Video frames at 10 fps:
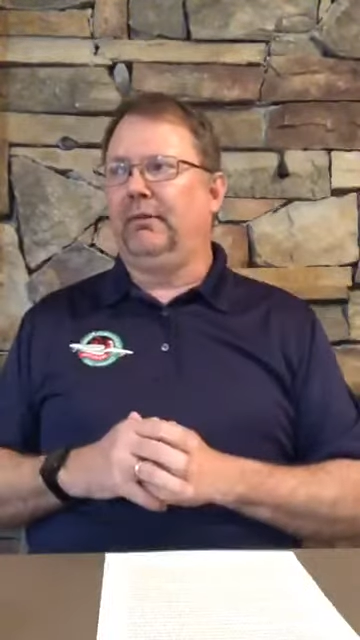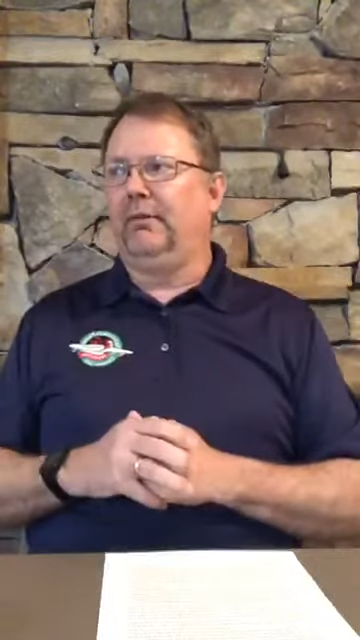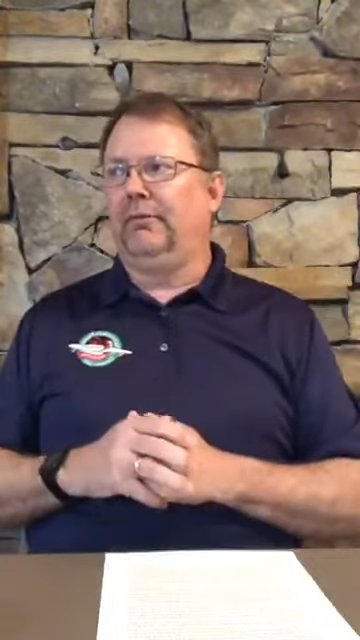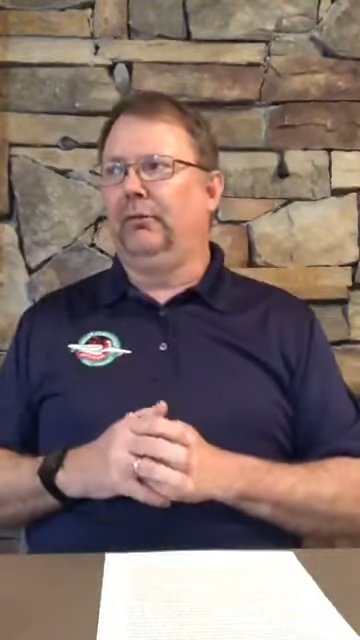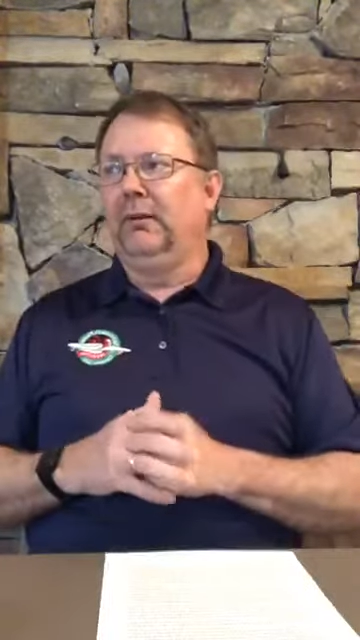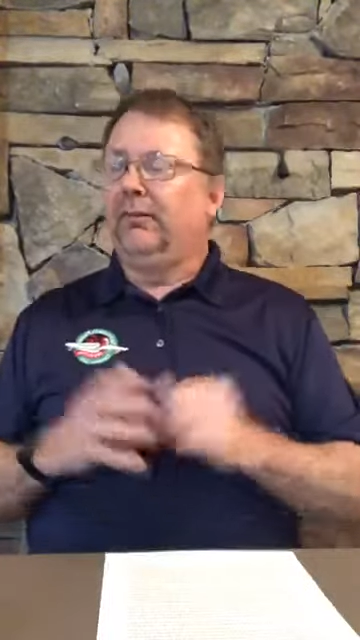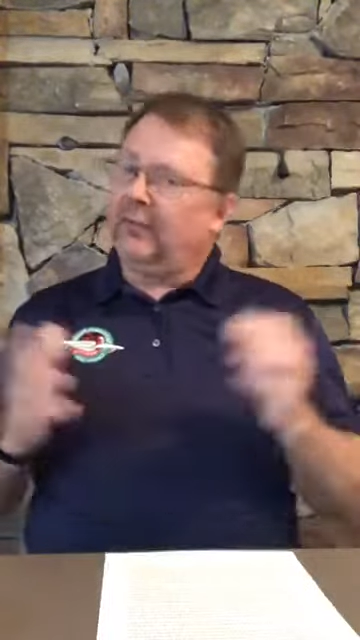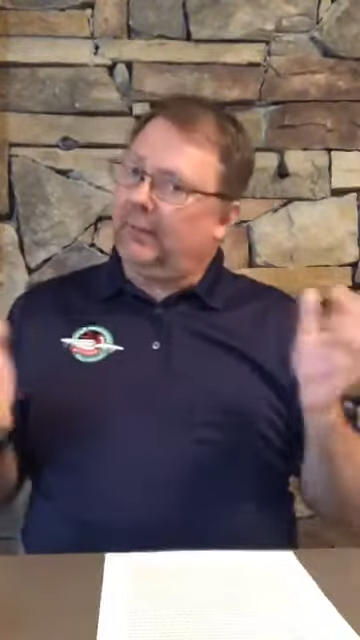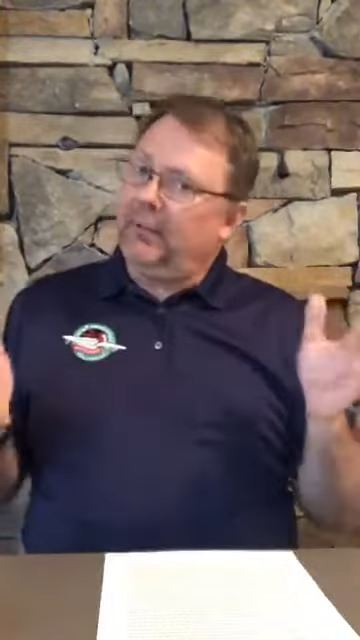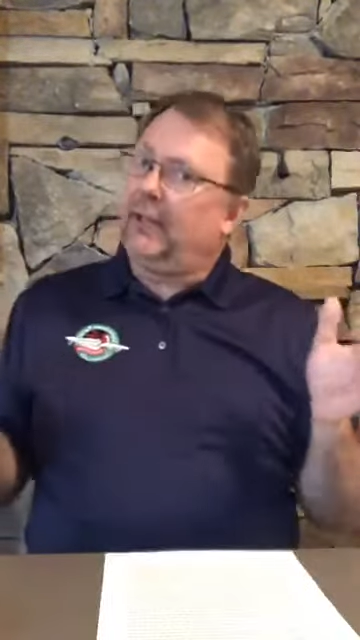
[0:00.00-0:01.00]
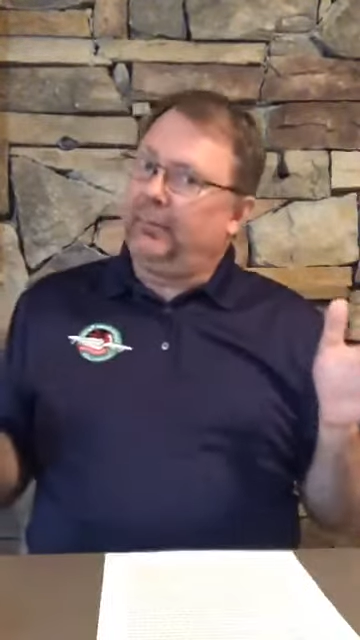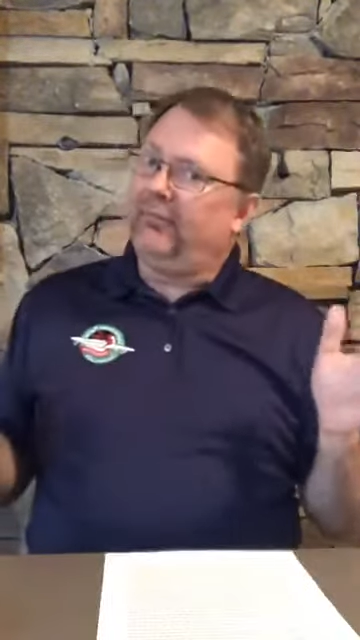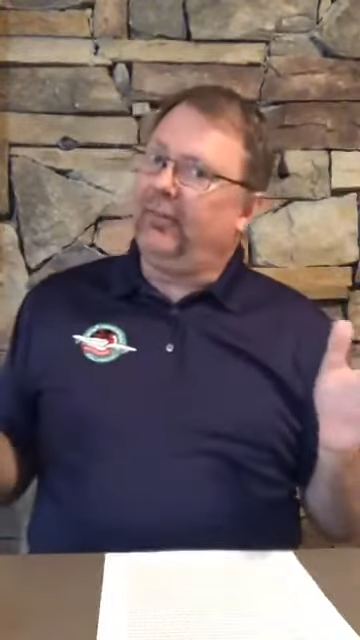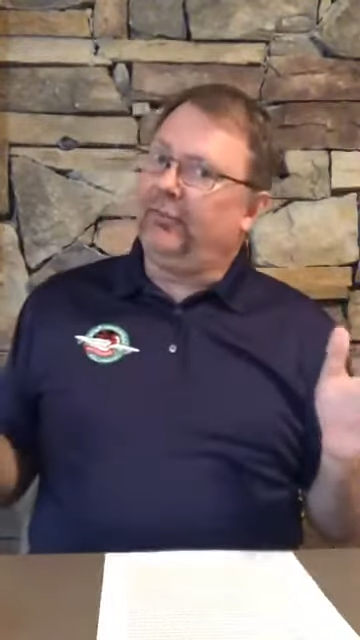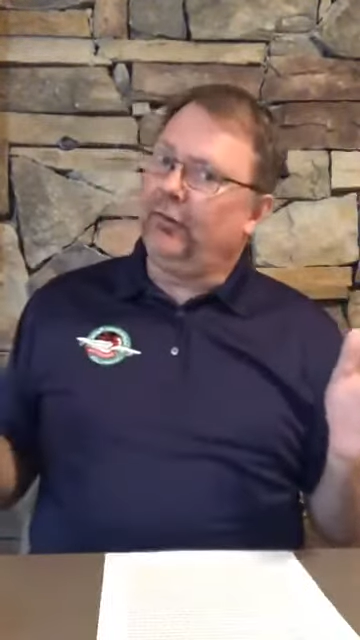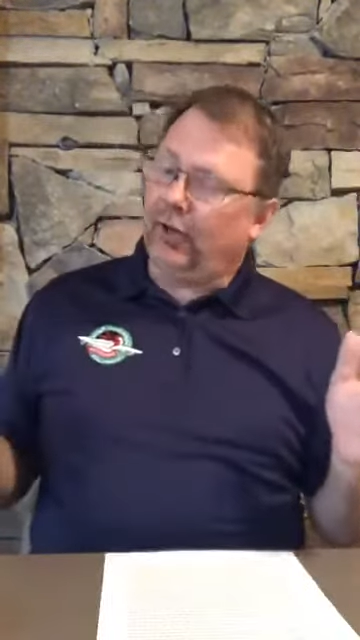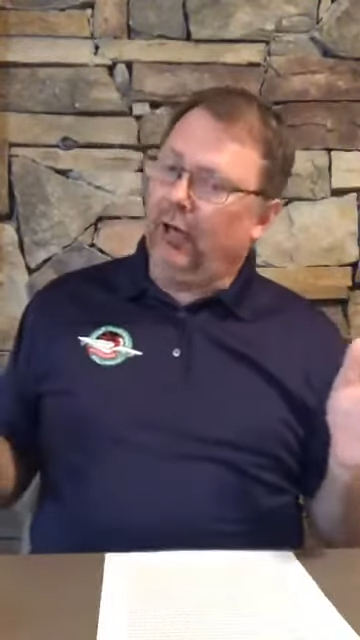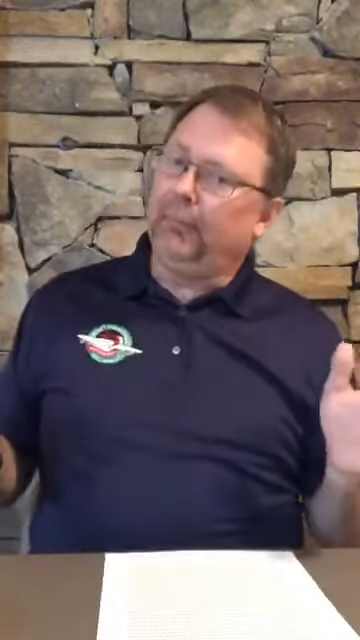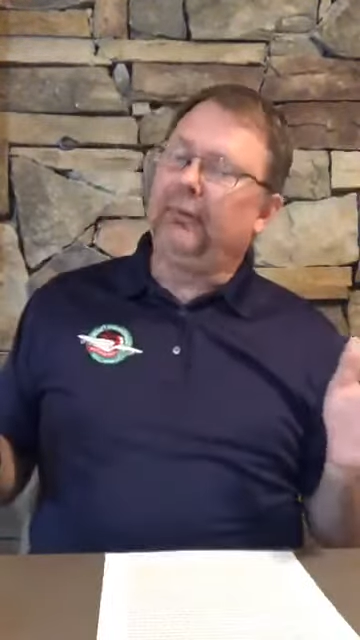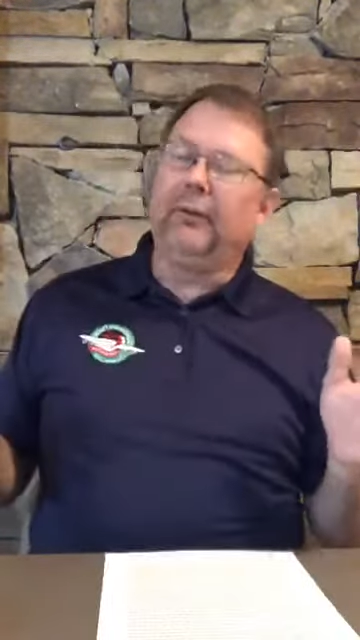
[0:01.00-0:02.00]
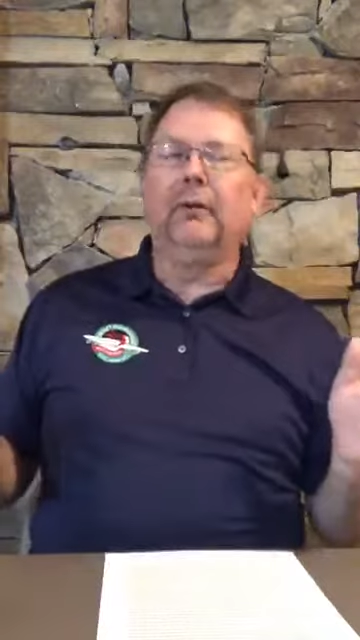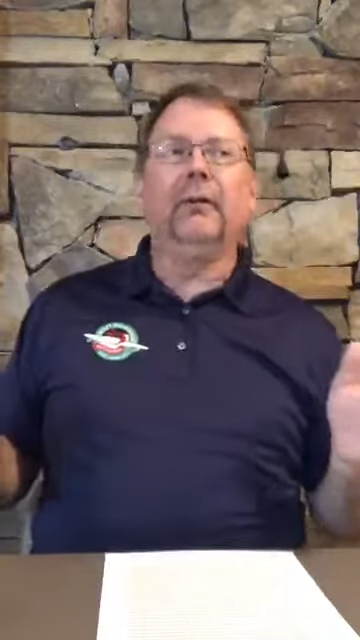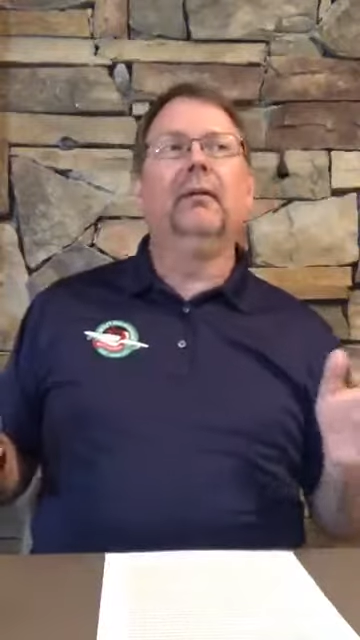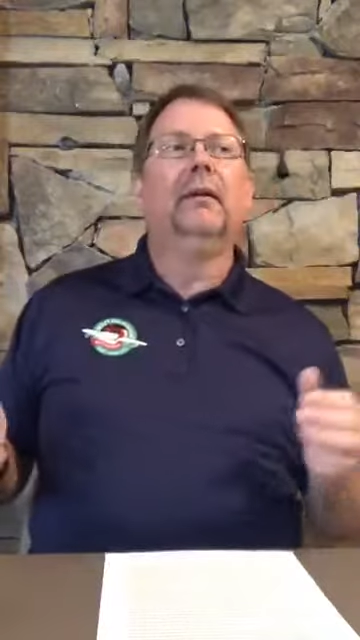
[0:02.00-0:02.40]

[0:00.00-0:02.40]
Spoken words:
but there's a reason I'm not a professional carpenter.